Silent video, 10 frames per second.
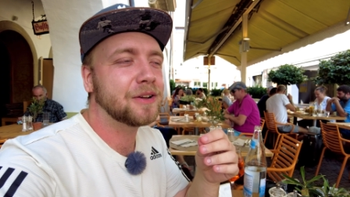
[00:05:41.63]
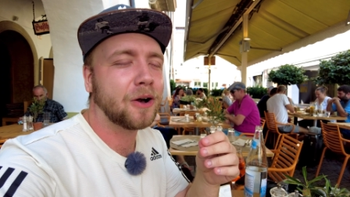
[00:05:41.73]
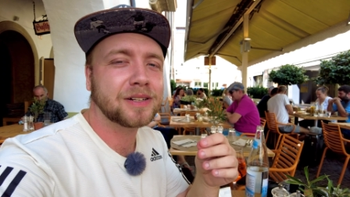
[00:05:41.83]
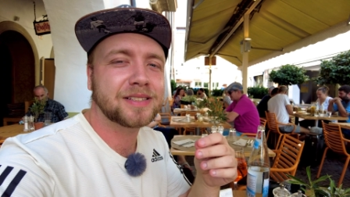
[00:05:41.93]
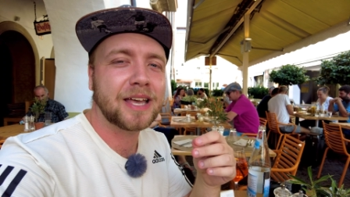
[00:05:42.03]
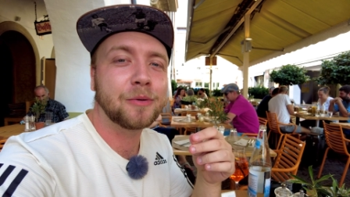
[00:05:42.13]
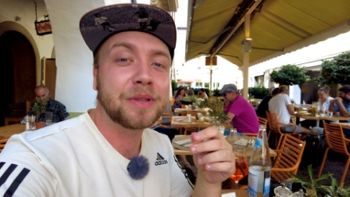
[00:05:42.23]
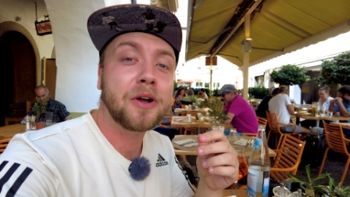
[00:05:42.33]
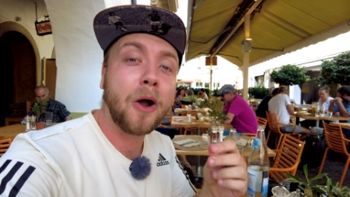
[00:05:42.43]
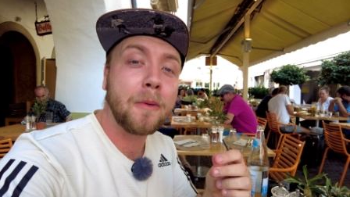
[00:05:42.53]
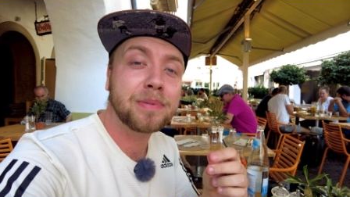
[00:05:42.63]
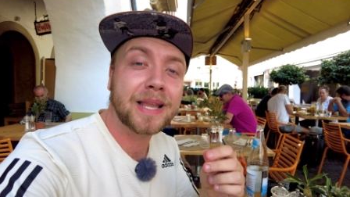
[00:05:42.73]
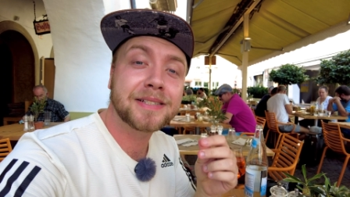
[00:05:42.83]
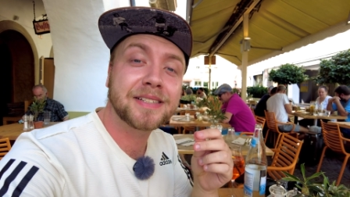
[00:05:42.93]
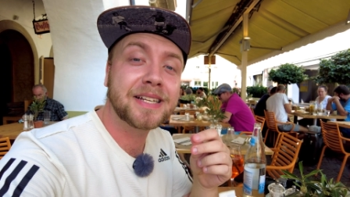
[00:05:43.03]
cocktail with
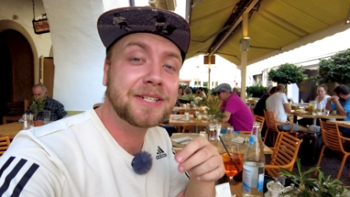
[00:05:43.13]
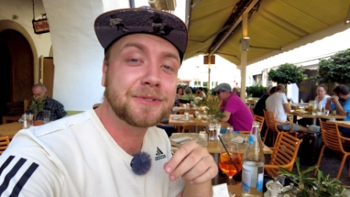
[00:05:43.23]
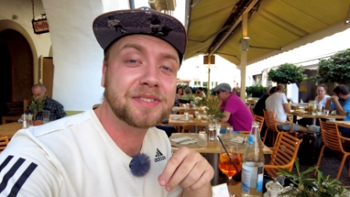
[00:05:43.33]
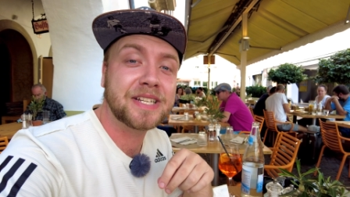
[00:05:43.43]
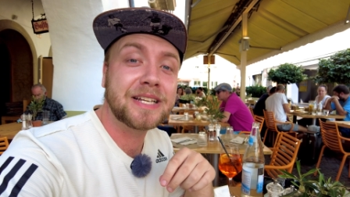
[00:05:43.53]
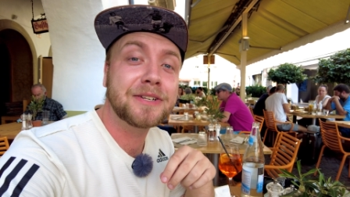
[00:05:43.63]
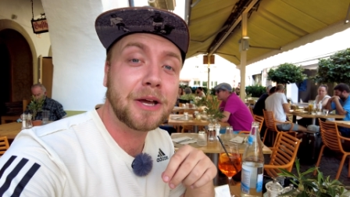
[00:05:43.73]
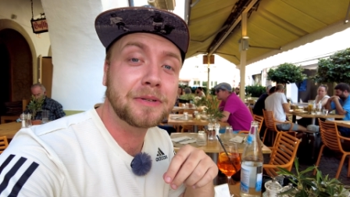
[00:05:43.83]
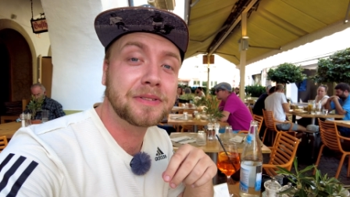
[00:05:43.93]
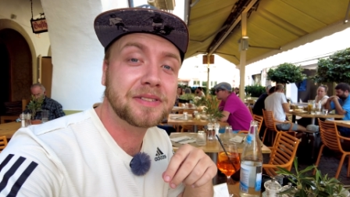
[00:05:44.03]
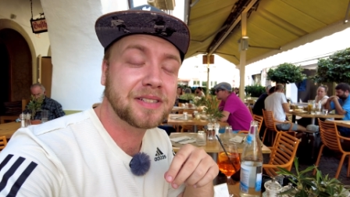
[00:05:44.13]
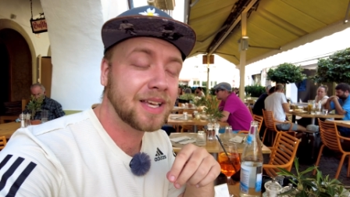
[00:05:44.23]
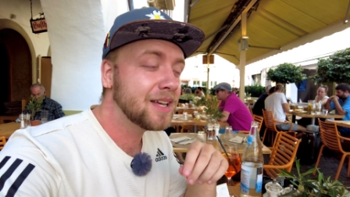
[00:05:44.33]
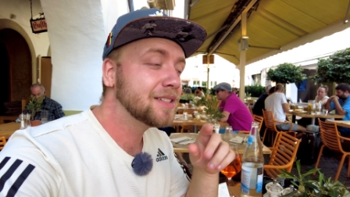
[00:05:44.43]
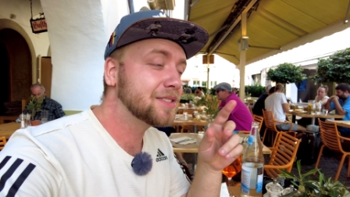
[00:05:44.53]
complex and interesting notes.
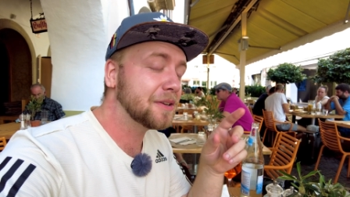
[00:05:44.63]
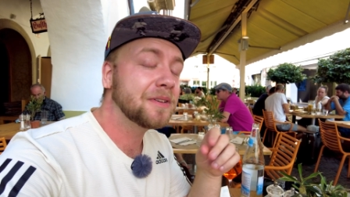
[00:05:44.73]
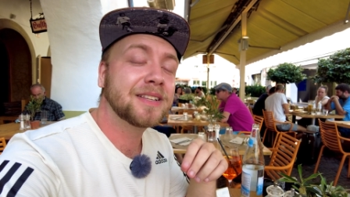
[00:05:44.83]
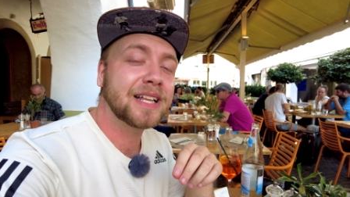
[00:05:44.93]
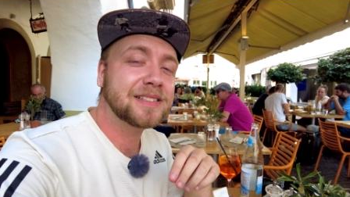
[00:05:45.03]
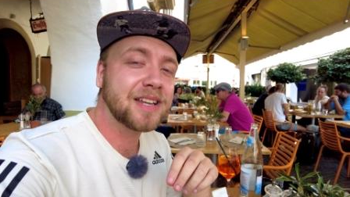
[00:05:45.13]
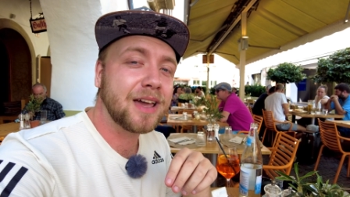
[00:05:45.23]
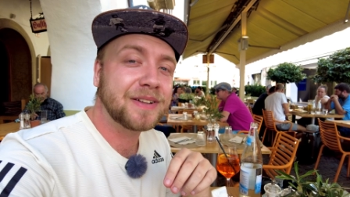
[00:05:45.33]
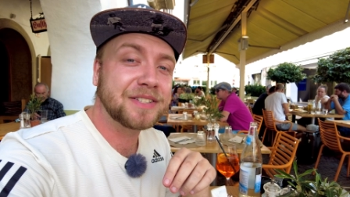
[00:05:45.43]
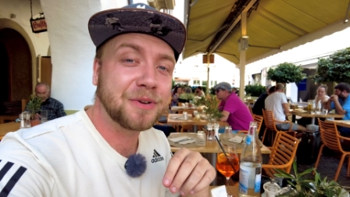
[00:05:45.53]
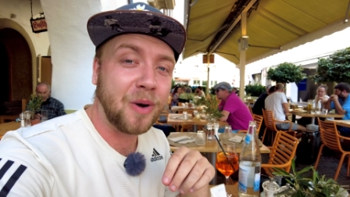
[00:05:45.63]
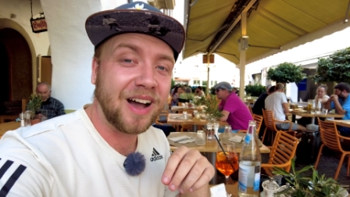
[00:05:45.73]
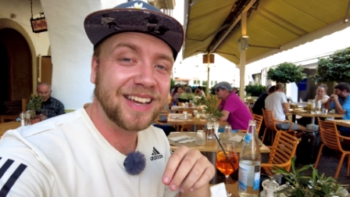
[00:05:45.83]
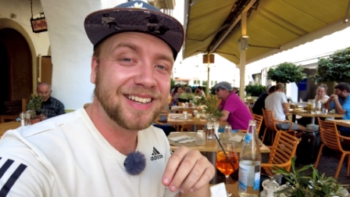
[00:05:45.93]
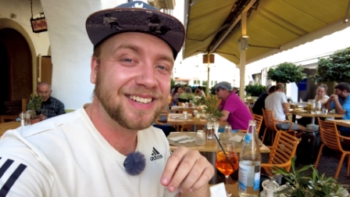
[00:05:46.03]
So let's dive into why.